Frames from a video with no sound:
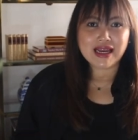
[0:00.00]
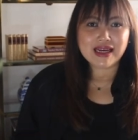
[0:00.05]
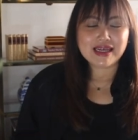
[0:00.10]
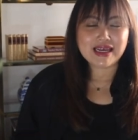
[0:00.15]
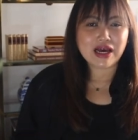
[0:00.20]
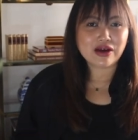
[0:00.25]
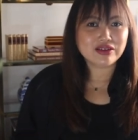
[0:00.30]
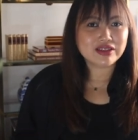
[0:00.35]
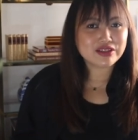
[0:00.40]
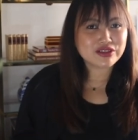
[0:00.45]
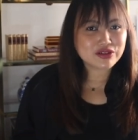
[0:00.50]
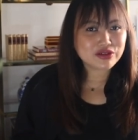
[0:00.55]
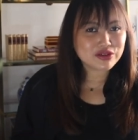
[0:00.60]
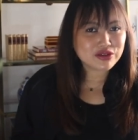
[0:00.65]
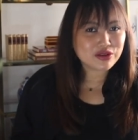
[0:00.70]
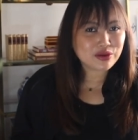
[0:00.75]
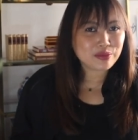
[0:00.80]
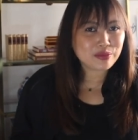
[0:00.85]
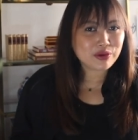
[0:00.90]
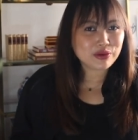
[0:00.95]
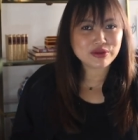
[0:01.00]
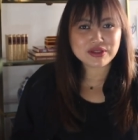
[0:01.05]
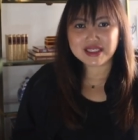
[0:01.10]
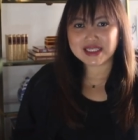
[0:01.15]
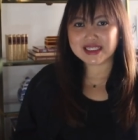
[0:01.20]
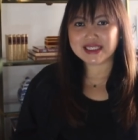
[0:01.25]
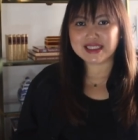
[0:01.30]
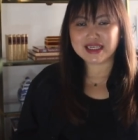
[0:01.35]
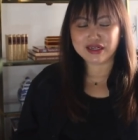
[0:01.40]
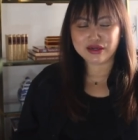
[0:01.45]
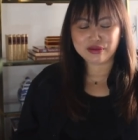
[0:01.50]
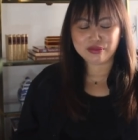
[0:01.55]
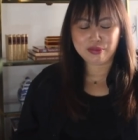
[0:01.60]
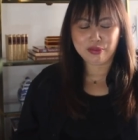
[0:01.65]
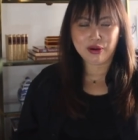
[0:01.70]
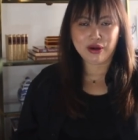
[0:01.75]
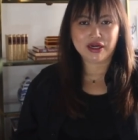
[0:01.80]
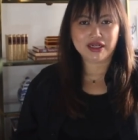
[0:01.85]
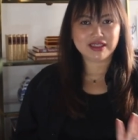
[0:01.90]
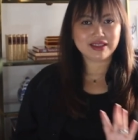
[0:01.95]
Now let's go to the most exciting
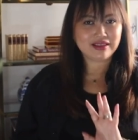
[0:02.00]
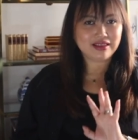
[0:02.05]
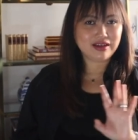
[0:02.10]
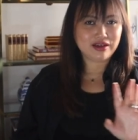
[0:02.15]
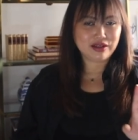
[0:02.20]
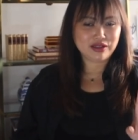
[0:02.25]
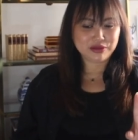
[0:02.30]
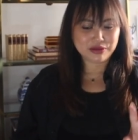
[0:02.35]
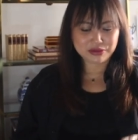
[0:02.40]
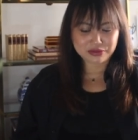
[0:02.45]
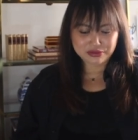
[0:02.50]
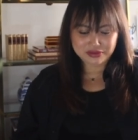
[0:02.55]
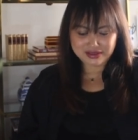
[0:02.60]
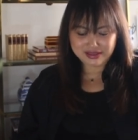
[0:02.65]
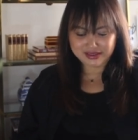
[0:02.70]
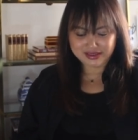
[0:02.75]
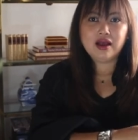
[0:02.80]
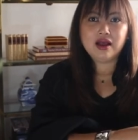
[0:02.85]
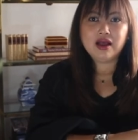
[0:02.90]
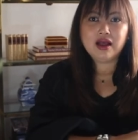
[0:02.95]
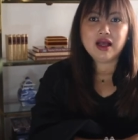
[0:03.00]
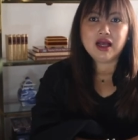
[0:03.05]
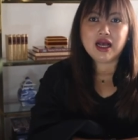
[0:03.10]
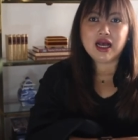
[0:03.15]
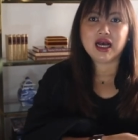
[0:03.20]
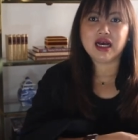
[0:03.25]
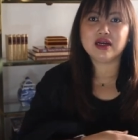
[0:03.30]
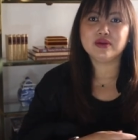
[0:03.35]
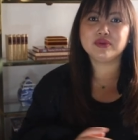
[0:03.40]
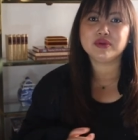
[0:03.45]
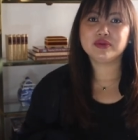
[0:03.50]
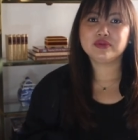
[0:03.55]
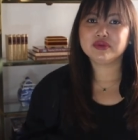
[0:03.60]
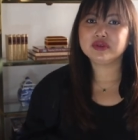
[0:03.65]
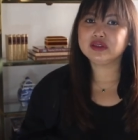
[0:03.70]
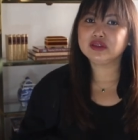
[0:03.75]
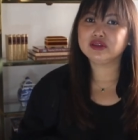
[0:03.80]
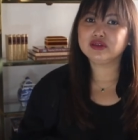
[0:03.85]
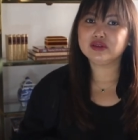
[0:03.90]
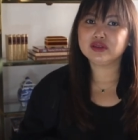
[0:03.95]
part, the clothes. I've been
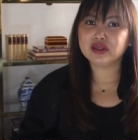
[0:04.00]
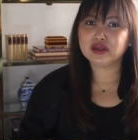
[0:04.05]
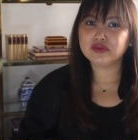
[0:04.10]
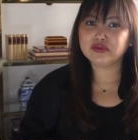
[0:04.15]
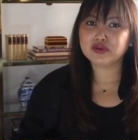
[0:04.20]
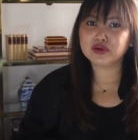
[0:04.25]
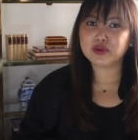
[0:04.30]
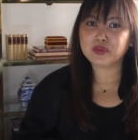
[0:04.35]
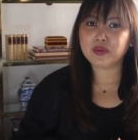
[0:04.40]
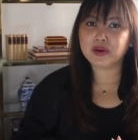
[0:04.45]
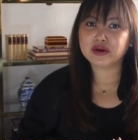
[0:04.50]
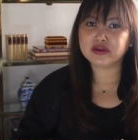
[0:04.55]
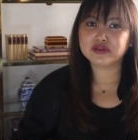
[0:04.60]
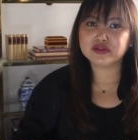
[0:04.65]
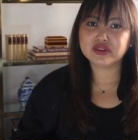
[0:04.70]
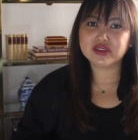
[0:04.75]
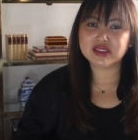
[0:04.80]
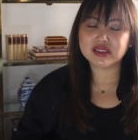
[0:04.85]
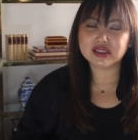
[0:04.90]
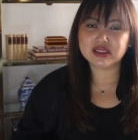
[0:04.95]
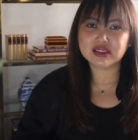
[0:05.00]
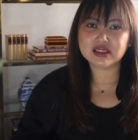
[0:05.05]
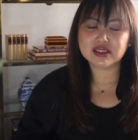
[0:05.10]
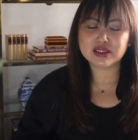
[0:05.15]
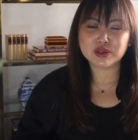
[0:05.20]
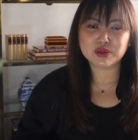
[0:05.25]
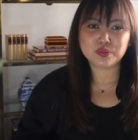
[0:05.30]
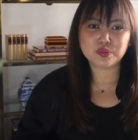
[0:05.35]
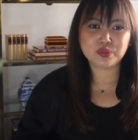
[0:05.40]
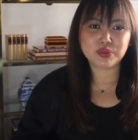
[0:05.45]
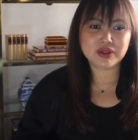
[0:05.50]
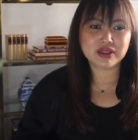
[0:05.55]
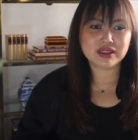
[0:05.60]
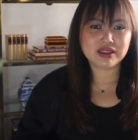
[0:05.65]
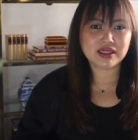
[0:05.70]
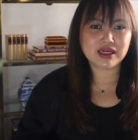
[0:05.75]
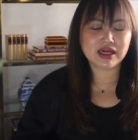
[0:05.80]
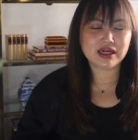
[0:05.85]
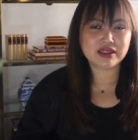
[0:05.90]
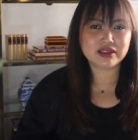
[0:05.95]
really looking for a pair of jeans,
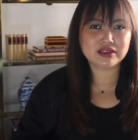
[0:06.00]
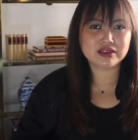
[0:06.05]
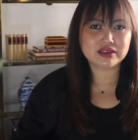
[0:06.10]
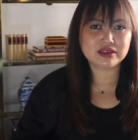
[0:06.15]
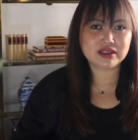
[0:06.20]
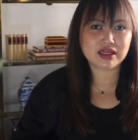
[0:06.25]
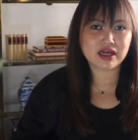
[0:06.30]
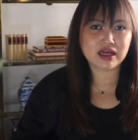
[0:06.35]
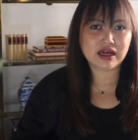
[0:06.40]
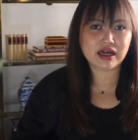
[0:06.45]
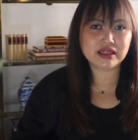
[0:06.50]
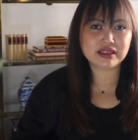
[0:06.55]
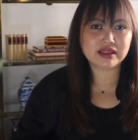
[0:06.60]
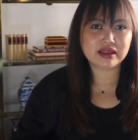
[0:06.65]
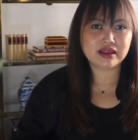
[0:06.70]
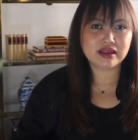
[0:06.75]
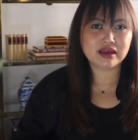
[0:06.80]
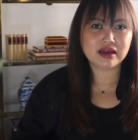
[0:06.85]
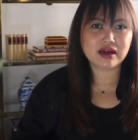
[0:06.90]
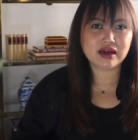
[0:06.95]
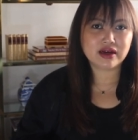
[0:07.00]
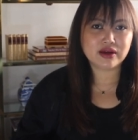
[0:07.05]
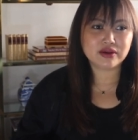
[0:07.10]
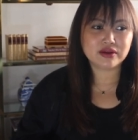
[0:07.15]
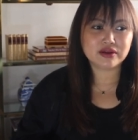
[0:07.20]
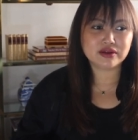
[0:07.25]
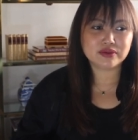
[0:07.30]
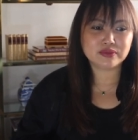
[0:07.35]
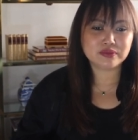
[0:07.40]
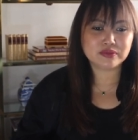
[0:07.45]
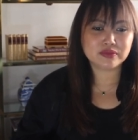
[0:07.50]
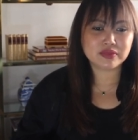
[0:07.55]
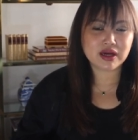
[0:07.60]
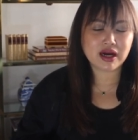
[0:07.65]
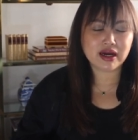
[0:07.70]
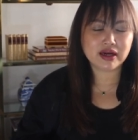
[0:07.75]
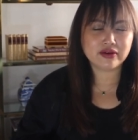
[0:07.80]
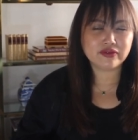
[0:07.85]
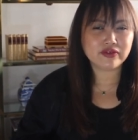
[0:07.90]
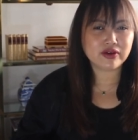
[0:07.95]
but I I think I'm
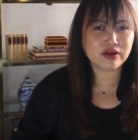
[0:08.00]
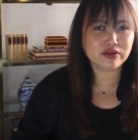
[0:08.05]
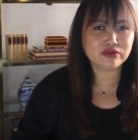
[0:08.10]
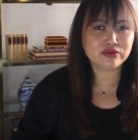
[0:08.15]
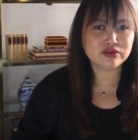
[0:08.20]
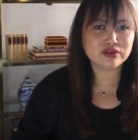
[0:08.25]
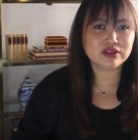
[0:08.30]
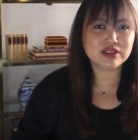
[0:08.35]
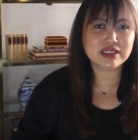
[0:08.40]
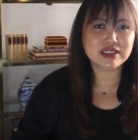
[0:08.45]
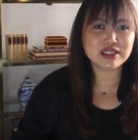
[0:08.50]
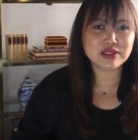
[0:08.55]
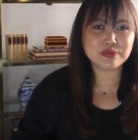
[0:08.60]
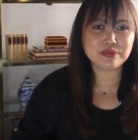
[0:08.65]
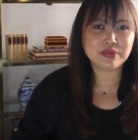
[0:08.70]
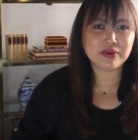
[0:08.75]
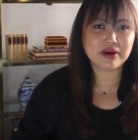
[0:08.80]
kind of influenced